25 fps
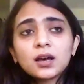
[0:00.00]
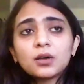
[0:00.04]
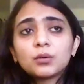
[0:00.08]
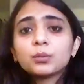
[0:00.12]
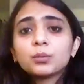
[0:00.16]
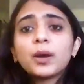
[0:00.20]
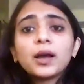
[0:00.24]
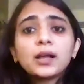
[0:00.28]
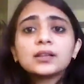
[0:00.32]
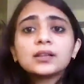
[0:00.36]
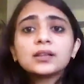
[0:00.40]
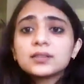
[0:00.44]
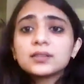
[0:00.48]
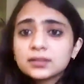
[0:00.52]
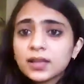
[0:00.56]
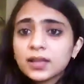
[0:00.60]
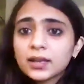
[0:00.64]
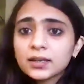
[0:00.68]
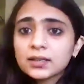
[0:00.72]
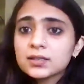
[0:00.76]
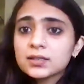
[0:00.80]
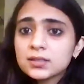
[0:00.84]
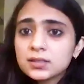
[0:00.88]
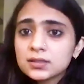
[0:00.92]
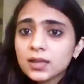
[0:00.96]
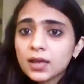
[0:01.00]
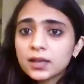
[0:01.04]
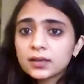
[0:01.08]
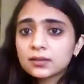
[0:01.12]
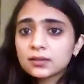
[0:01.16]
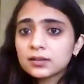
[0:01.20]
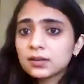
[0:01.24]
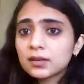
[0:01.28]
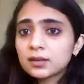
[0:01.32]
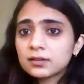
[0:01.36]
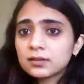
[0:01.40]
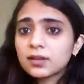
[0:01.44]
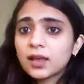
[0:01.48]
wealth that is
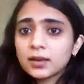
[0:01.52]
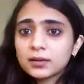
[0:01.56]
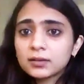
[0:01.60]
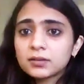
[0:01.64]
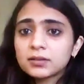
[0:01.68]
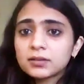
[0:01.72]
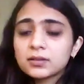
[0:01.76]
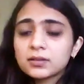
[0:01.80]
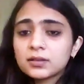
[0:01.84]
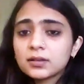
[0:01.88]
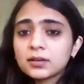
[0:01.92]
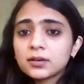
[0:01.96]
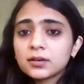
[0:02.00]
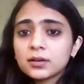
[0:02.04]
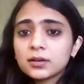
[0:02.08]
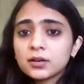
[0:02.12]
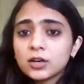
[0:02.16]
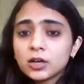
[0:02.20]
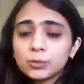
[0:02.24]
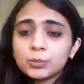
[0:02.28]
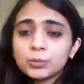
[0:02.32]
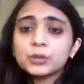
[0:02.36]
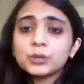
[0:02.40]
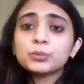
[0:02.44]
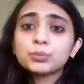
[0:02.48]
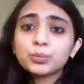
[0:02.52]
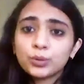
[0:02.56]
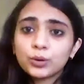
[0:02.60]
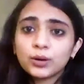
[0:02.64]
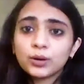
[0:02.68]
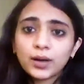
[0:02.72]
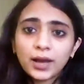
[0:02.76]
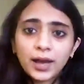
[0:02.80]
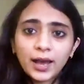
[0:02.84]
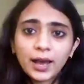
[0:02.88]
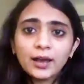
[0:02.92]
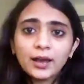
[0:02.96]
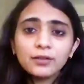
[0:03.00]
that that the urban
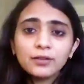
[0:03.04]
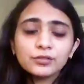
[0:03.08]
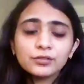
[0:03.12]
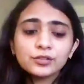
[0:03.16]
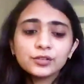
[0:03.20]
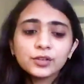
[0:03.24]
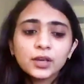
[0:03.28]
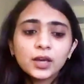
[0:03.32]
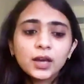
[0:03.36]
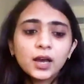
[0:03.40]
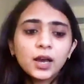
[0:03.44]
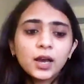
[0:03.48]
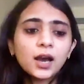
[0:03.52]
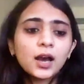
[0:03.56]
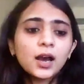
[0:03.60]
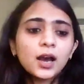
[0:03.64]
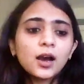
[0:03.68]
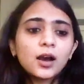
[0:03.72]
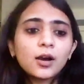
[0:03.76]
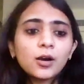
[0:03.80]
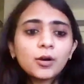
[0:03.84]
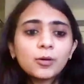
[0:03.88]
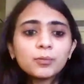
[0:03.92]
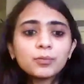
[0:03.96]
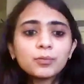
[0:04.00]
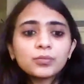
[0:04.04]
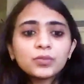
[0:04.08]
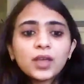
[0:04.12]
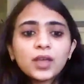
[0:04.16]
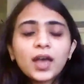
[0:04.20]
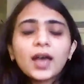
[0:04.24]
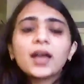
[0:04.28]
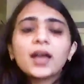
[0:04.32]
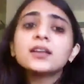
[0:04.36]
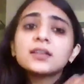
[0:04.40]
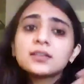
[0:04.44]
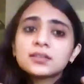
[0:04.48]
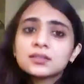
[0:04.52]
poor have, um,
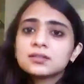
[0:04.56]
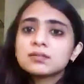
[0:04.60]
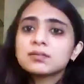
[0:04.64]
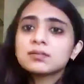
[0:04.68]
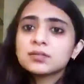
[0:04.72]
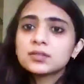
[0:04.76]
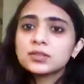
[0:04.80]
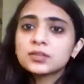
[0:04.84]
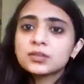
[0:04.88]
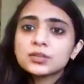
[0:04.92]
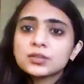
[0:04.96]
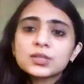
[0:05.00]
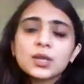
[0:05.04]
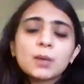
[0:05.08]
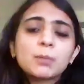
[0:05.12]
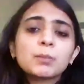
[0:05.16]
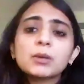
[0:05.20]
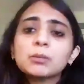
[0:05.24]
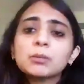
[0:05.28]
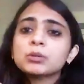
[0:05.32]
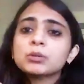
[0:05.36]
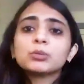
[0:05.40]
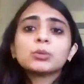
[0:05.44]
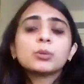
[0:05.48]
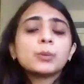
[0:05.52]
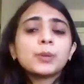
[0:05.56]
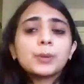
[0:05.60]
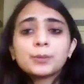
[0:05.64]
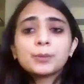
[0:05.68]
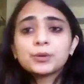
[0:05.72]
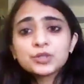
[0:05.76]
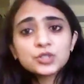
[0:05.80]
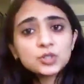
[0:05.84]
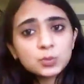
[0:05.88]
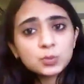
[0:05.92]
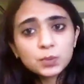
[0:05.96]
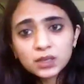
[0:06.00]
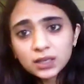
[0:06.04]
and some people will be
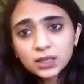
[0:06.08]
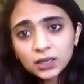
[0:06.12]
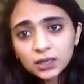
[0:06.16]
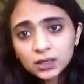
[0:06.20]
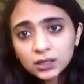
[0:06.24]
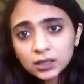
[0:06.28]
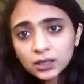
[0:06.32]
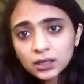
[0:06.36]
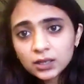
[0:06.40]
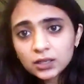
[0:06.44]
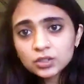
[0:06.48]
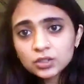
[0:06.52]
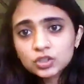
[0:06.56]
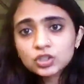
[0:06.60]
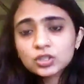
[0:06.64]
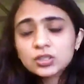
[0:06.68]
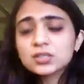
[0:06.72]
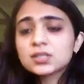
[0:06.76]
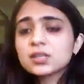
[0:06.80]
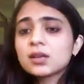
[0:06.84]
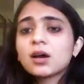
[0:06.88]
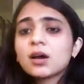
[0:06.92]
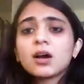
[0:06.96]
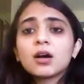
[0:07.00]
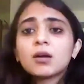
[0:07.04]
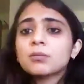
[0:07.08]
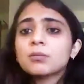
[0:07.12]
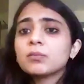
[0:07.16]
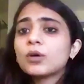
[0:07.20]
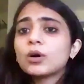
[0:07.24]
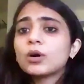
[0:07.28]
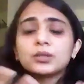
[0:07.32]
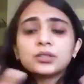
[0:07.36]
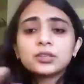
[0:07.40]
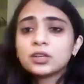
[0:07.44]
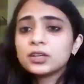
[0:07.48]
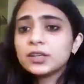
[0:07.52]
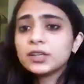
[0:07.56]
able to speak English. Um,
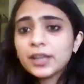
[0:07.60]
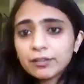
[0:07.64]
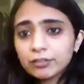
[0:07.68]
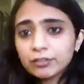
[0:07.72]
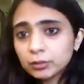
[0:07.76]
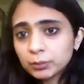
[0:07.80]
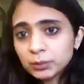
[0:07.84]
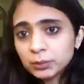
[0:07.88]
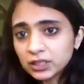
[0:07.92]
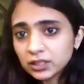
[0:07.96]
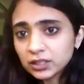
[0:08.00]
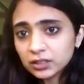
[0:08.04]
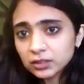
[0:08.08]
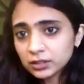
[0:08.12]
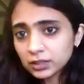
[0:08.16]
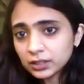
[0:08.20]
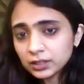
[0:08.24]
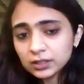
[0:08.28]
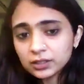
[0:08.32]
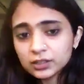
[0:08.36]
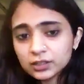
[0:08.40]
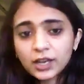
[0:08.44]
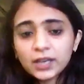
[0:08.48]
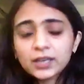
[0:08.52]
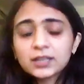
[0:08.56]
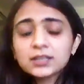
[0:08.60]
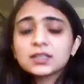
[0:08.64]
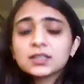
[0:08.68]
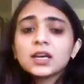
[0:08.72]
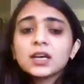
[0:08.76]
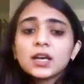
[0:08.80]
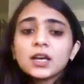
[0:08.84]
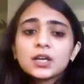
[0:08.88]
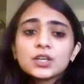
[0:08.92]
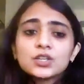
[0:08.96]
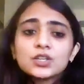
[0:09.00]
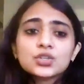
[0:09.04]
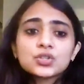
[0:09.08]
nearly everybody can read and write,
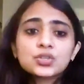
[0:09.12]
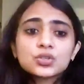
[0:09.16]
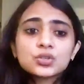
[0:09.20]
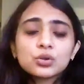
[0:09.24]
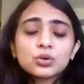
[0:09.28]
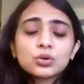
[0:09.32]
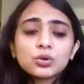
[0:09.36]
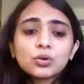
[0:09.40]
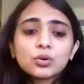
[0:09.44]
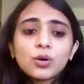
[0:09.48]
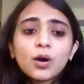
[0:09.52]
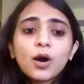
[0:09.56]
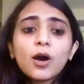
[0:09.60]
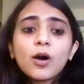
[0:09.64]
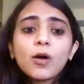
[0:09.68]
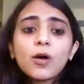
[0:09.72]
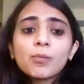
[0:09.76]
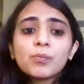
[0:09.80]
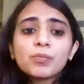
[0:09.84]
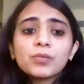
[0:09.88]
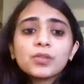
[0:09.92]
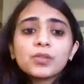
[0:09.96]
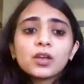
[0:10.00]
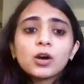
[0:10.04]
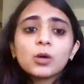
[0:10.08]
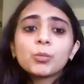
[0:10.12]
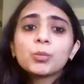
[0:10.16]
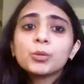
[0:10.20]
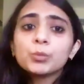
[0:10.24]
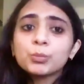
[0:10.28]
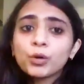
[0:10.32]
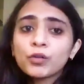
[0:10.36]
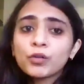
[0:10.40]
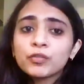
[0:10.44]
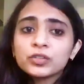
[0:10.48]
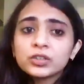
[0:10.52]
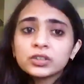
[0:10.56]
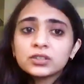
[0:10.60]
so um,
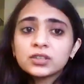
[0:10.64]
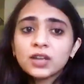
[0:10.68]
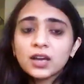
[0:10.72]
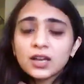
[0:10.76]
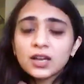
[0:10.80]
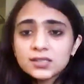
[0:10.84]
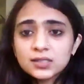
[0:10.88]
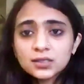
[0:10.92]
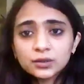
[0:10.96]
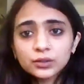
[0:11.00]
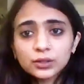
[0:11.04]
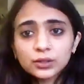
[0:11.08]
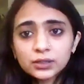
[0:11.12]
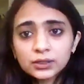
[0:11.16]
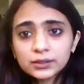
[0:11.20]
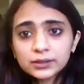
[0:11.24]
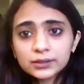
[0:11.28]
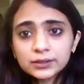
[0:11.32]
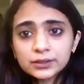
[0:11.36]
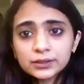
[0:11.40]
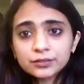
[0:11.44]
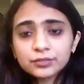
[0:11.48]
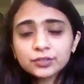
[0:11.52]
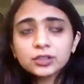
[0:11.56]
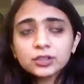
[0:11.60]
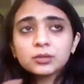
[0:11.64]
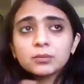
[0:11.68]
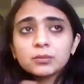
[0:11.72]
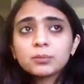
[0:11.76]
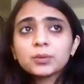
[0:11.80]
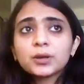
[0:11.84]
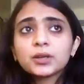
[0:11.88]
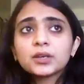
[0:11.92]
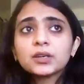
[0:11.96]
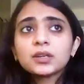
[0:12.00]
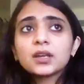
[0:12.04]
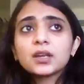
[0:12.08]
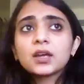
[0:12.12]
urban poverty does look a little different,
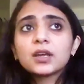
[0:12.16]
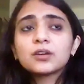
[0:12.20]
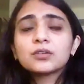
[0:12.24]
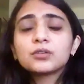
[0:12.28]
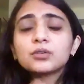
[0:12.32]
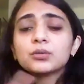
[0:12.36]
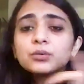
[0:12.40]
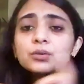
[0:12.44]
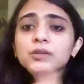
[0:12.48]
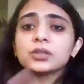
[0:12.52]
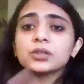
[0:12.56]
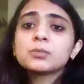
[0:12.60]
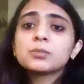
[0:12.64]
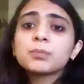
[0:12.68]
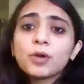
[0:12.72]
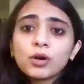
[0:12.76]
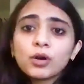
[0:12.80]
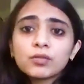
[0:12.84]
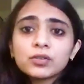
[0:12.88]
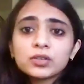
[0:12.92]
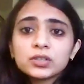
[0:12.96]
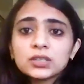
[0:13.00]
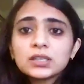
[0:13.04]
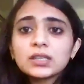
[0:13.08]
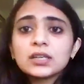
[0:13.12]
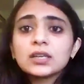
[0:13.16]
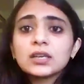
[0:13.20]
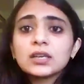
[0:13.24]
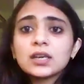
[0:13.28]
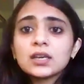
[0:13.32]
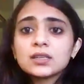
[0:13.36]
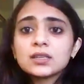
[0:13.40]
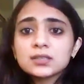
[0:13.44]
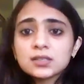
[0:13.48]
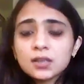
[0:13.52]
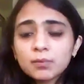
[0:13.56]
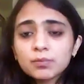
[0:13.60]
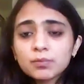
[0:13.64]
but rural poverty
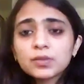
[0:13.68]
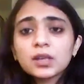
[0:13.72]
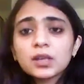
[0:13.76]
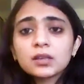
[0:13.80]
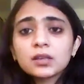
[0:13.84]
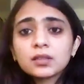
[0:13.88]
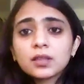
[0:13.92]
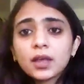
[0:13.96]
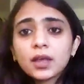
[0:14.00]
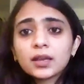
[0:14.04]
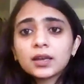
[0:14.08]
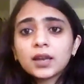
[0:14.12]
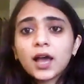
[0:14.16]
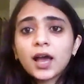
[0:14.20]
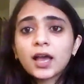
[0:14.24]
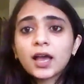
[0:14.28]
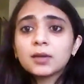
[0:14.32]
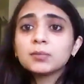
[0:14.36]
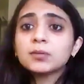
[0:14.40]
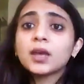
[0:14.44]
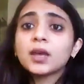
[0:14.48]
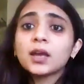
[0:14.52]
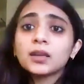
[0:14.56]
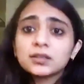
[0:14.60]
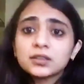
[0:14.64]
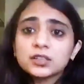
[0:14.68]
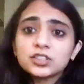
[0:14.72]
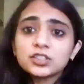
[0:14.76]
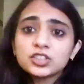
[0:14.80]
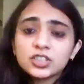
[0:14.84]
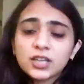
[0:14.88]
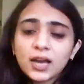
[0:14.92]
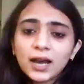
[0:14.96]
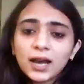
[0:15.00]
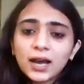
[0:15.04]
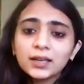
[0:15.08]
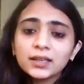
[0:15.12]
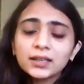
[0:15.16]
is something that I am yet to
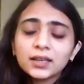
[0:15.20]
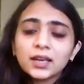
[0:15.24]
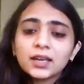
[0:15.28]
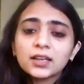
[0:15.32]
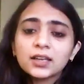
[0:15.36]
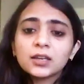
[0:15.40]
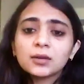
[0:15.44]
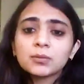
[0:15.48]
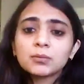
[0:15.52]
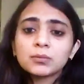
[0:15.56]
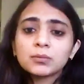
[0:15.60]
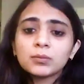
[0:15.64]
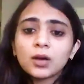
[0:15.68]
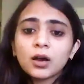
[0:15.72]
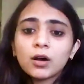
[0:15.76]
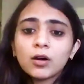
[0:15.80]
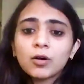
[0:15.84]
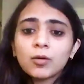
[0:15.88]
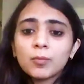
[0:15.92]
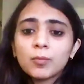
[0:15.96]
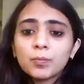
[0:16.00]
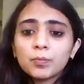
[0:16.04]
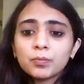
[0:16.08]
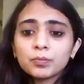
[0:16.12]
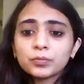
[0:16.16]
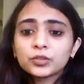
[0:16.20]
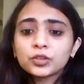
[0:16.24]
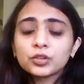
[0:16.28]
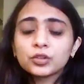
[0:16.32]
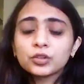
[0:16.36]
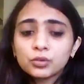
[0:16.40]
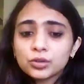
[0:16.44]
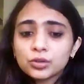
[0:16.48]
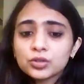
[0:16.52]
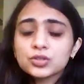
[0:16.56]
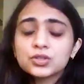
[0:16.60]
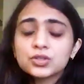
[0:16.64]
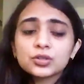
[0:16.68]
track, and I'm um,
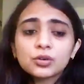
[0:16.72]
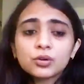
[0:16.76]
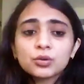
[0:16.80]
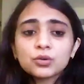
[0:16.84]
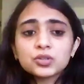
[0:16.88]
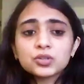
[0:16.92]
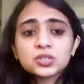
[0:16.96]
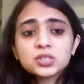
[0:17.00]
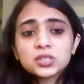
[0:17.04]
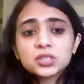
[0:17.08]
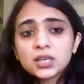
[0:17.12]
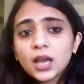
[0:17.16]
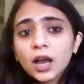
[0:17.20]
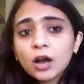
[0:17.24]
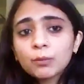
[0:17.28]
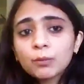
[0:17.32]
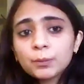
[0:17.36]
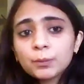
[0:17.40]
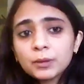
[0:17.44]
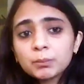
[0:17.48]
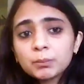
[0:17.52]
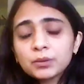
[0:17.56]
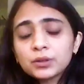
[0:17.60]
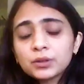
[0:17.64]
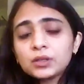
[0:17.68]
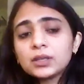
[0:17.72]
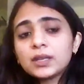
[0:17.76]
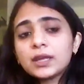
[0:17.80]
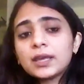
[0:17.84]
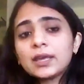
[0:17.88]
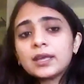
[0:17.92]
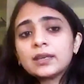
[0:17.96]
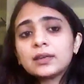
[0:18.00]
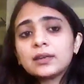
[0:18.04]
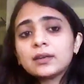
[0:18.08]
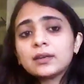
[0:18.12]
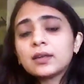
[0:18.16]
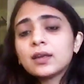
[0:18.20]
curious to go see how people
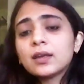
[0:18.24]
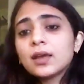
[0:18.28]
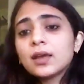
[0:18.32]
in